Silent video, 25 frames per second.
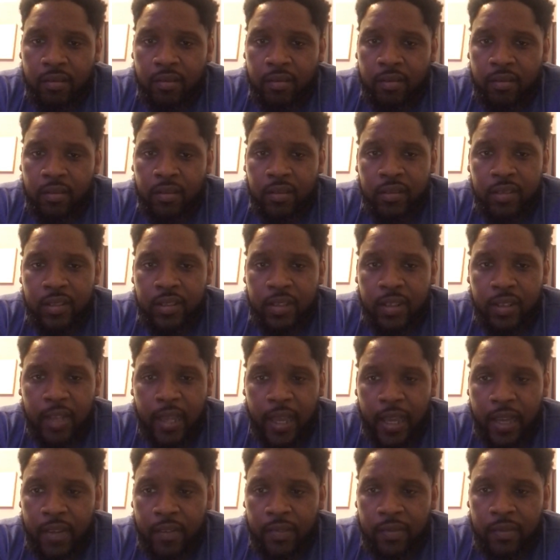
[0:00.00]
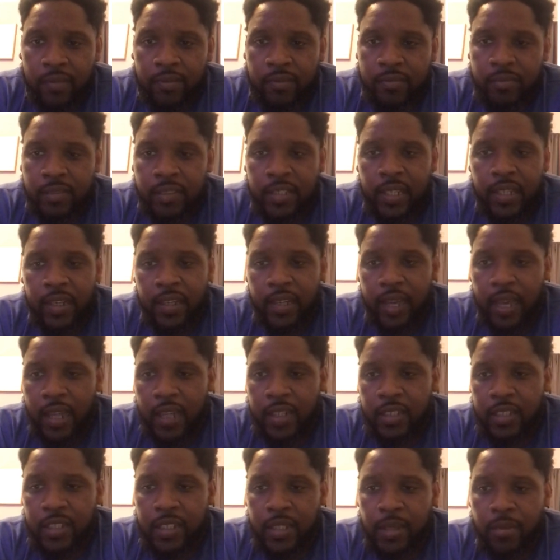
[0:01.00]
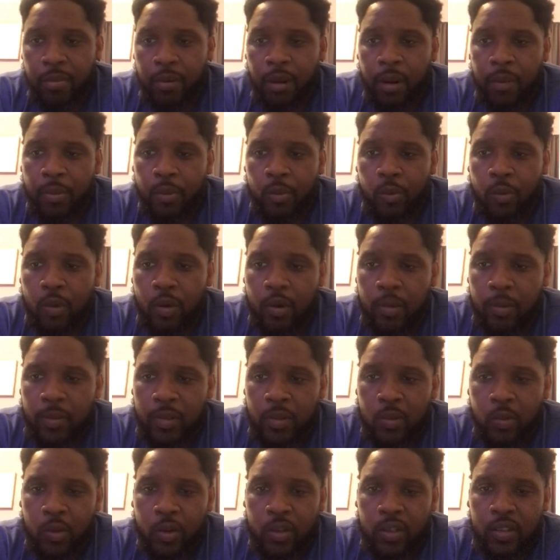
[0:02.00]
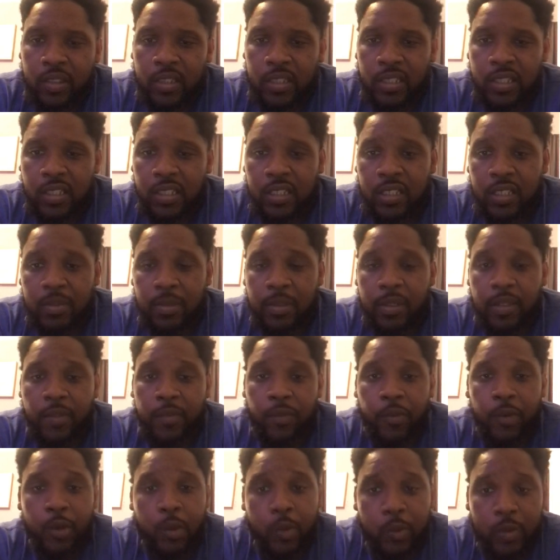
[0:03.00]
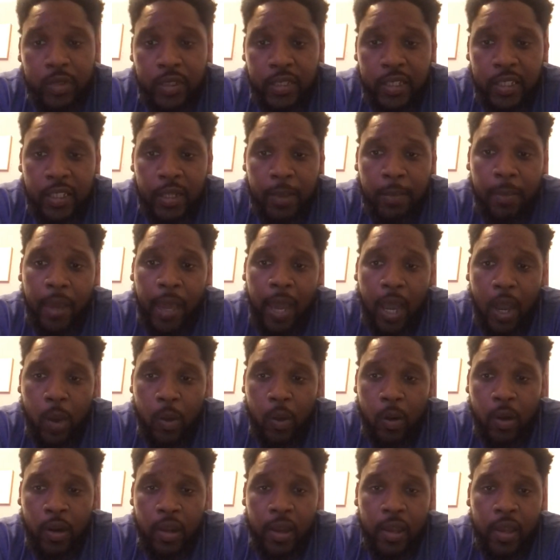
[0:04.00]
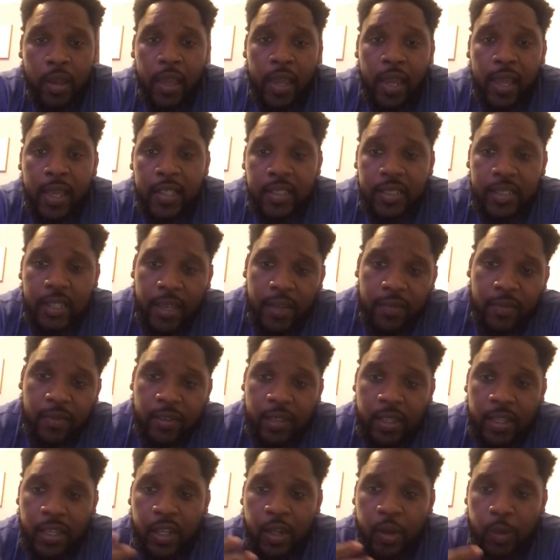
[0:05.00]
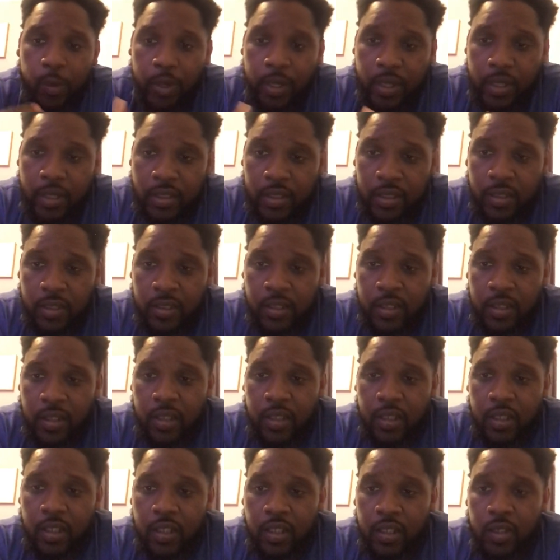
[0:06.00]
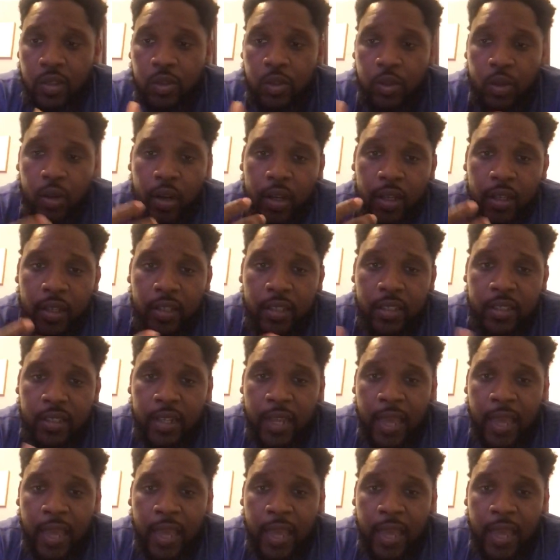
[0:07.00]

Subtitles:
due to the lack of technology and proper warning systems, but the frequency and the power has definitely increased due to our illicit